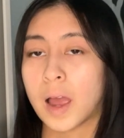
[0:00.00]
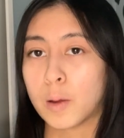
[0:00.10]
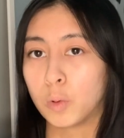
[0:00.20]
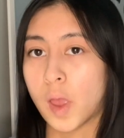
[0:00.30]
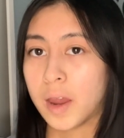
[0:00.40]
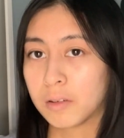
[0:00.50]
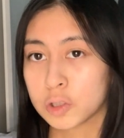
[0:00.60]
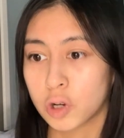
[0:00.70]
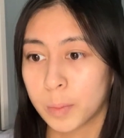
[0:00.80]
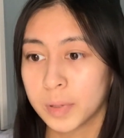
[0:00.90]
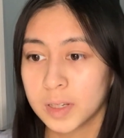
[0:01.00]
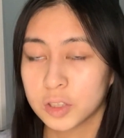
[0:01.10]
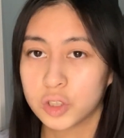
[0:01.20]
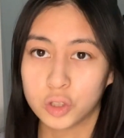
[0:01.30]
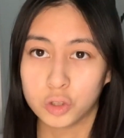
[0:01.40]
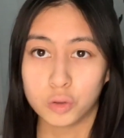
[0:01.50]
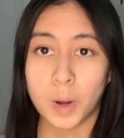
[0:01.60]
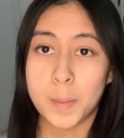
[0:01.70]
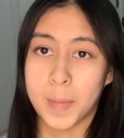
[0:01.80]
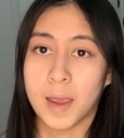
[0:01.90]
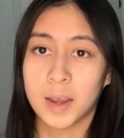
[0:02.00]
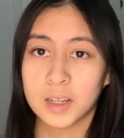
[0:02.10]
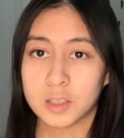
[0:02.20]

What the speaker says: I will airdrop it to my Mac,